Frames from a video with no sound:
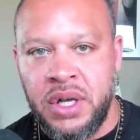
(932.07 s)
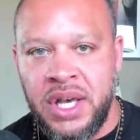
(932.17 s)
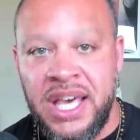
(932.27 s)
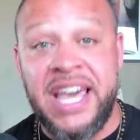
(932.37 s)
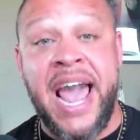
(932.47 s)

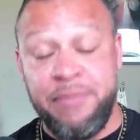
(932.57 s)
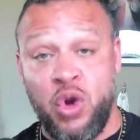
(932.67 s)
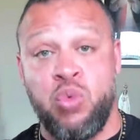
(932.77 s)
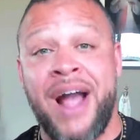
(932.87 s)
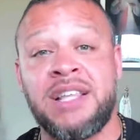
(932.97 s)
He came to
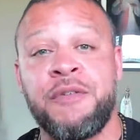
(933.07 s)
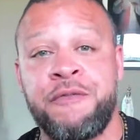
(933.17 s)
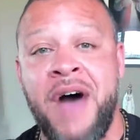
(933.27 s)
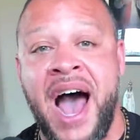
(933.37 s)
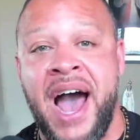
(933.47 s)

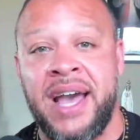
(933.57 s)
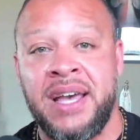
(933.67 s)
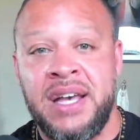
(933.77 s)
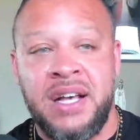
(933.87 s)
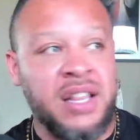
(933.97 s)
rectify
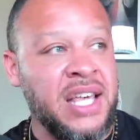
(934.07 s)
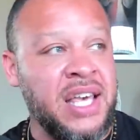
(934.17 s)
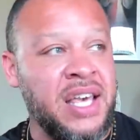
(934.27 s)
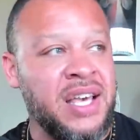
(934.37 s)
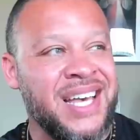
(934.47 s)

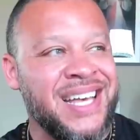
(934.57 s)
the